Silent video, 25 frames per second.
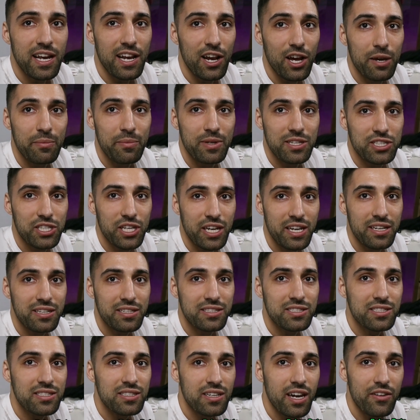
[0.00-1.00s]
big climate
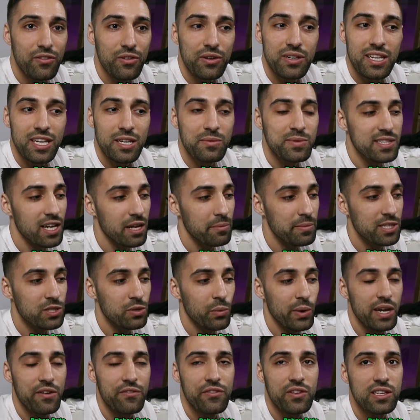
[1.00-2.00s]
change. Everyone keeps telling me
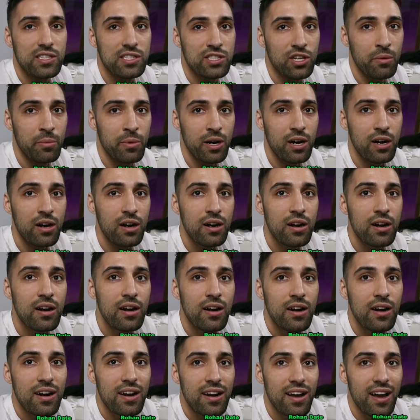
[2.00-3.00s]
to wait for the summer,
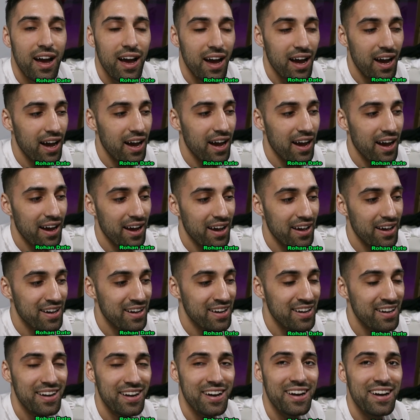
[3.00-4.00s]

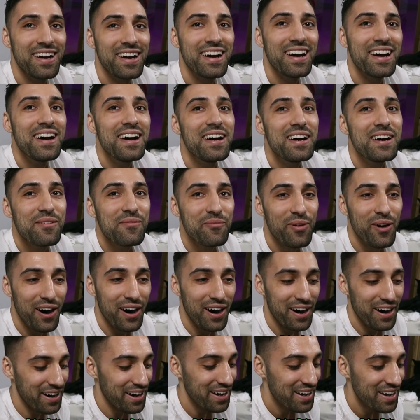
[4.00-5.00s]

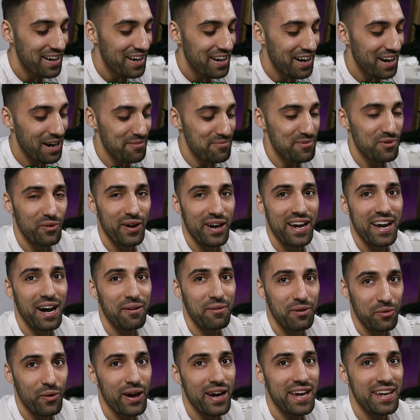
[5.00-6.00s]
but I've been waiting
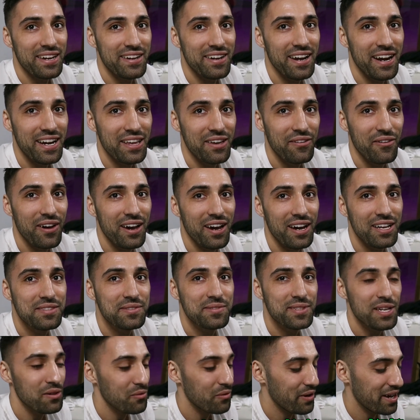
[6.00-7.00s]
anyway. I'm
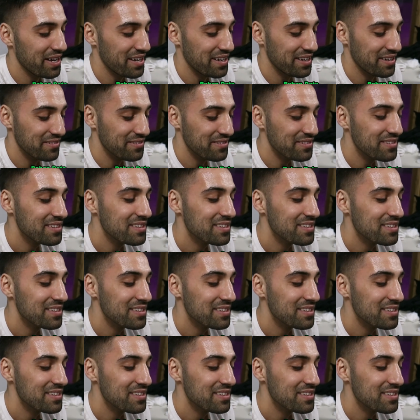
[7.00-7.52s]
still waiting.